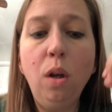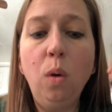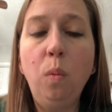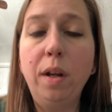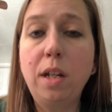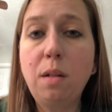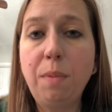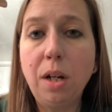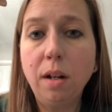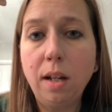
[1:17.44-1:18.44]
will
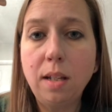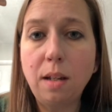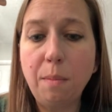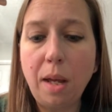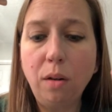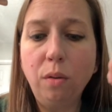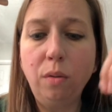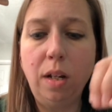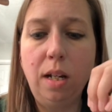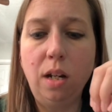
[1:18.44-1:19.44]
experience a medical
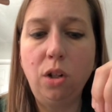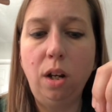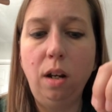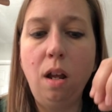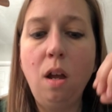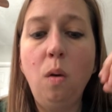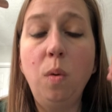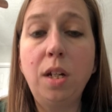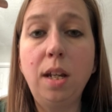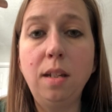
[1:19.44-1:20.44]
condition
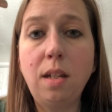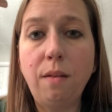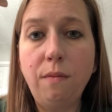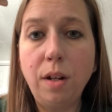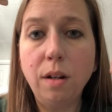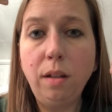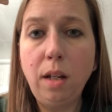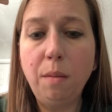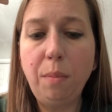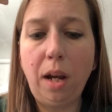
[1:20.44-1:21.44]
which can severely
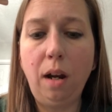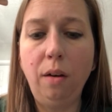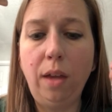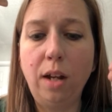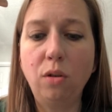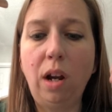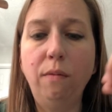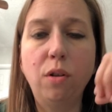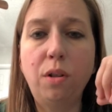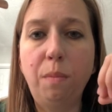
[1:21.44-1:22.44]
impair that
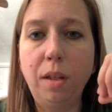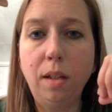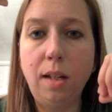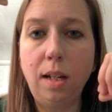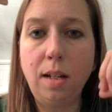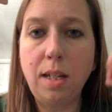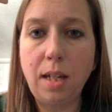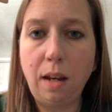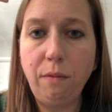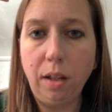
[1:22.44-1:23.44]
driver's ability to
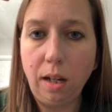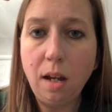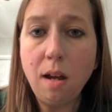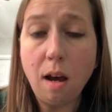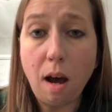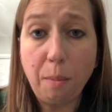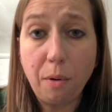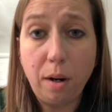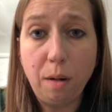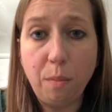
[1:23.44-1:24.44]
safely
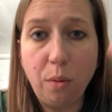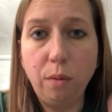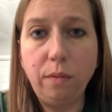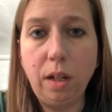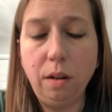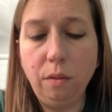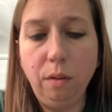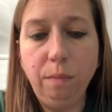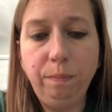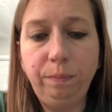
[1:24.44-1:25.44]
operate a motor
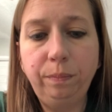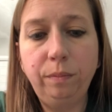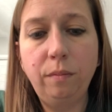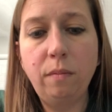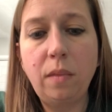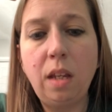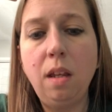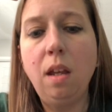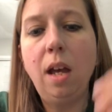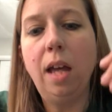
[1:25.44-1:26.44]
vehicle.
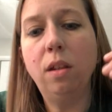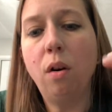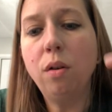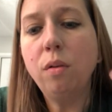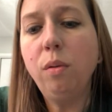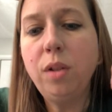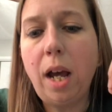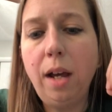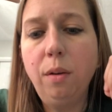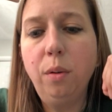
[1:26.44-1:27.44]
In the article
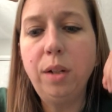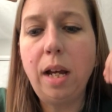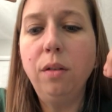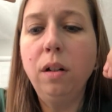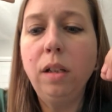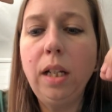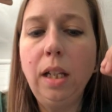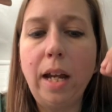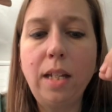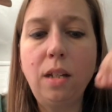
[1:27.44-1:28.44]
titled Elderly
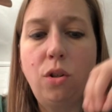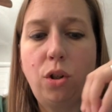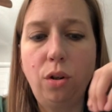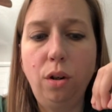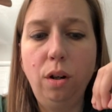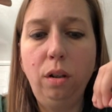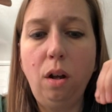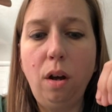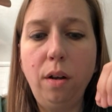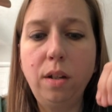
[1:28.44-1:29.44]
Licensure
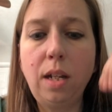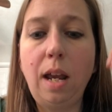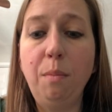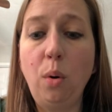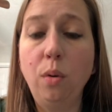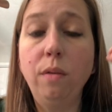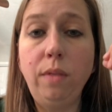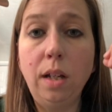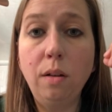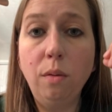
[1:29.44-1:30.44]
Laws and Motor
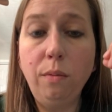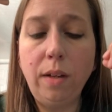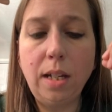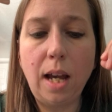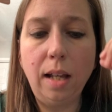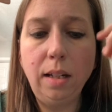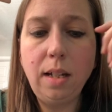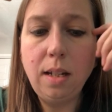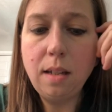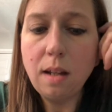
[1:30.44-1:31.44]
Vehicle
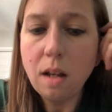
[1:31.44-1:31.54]
Fatalities,